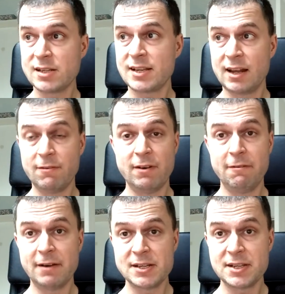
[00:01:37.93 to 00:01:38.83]
SSL
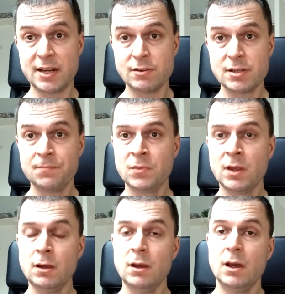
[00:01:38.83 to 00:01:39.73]
verify status.
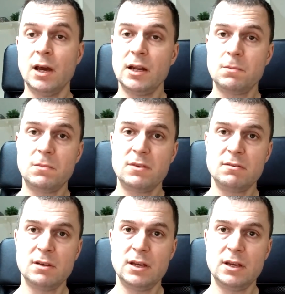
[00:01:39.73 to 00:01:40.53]
And it